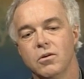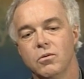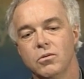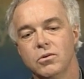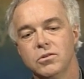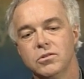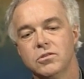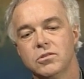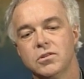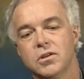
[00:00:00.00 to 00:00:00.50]

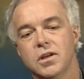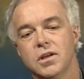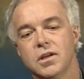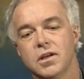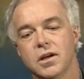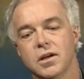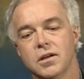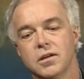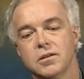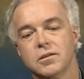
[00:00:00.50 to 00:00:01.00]
what's your
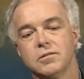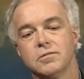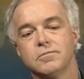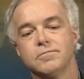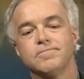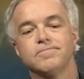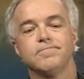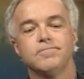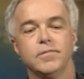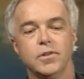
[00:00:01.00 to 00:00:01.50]
take
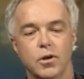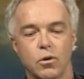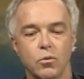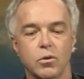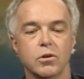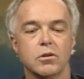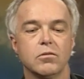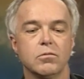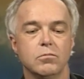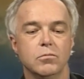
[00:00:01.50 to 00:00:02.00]
on you know
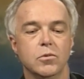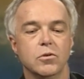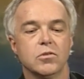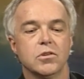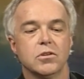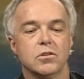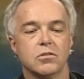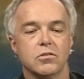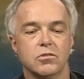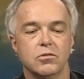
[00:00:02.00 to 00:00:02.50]
when
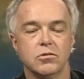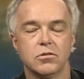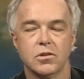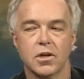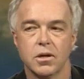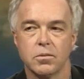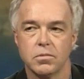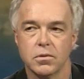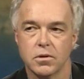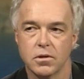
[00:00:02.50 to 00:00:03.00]
musicians do
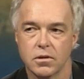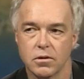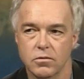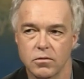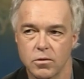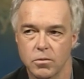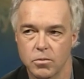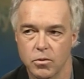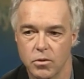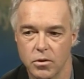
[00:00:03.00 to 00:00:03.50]
take political
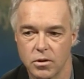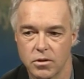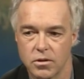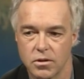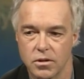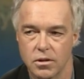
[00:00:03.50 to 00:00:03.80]
viewpoints